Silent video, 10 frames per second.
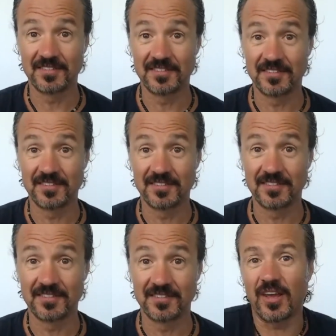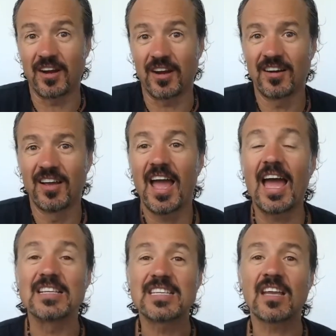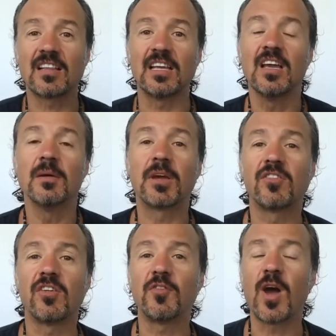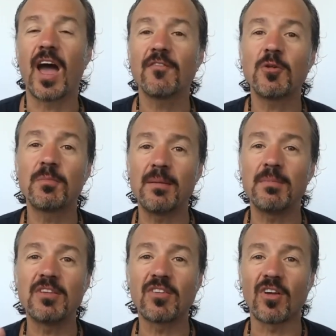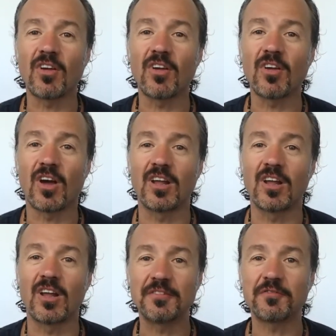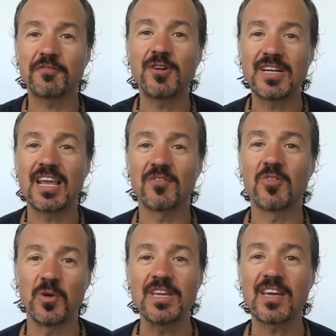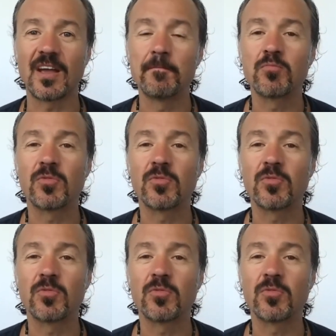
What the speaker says: Because the rains are there. And secondly, because if you have your babies on different days of the week,